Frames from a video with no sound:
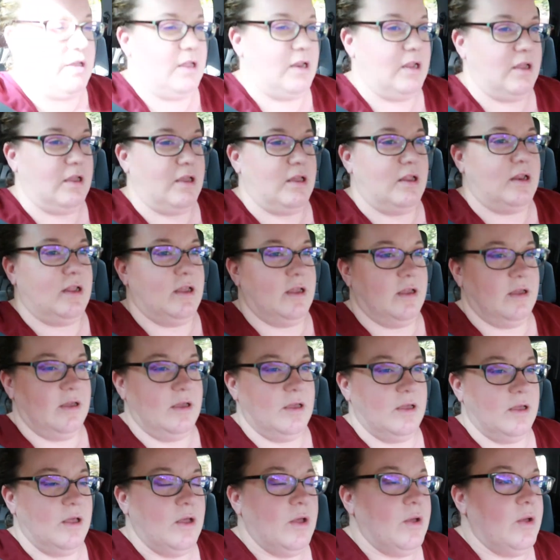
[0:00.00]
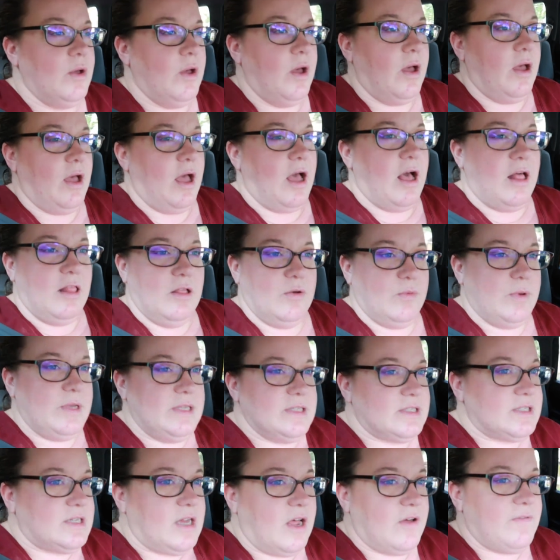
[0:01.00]
good at getting Halloween
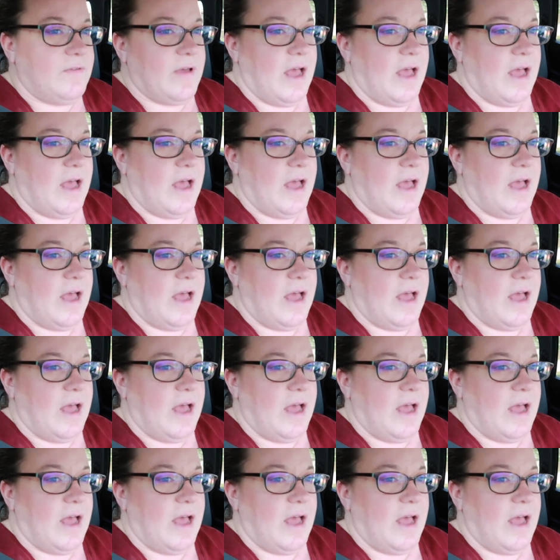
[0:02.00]
stuff